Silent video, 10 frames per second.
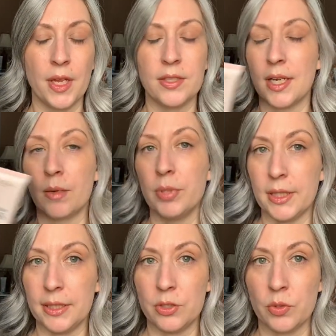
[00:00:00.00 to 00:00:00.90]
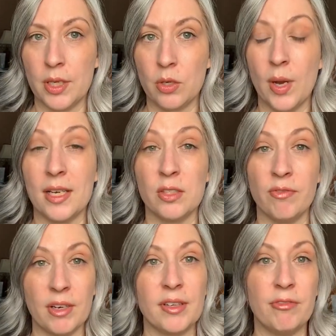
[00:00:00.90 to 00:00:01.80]
It's not completely straight though, and it's
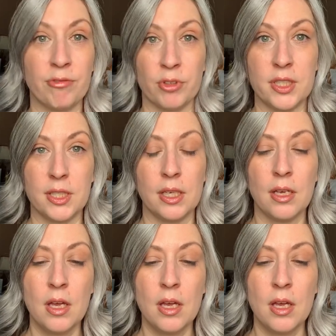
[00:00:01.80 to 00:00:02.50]
very frizzy.